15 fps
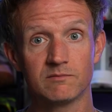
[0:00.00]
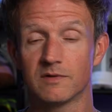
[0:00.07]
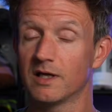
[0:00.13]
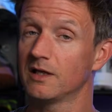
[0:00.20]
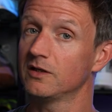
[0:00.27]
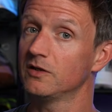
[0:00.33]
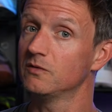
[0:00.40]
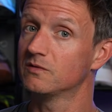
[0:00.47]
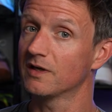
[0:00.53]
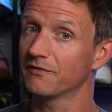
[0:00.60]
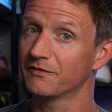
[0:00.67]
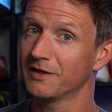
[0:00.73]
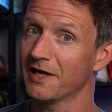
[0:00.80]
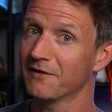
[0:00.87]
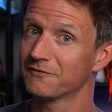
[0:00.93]
then you
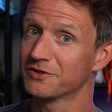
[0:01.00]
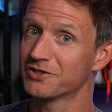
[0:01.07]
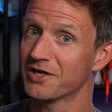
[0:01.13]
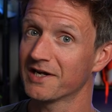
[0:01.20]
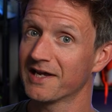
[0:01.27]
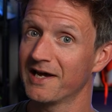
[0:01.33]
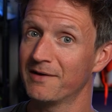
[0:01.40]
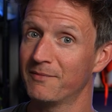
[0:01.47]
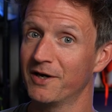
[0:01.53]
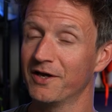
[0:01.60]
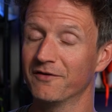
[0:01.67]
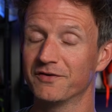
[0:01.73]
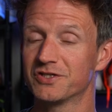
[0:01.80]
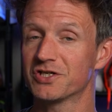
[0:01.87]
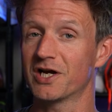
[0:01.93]
definitely have to check out my
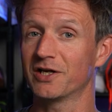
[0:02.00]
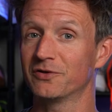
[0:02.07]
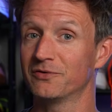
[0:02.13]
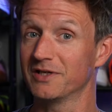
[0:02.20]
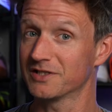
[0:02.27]
other channel.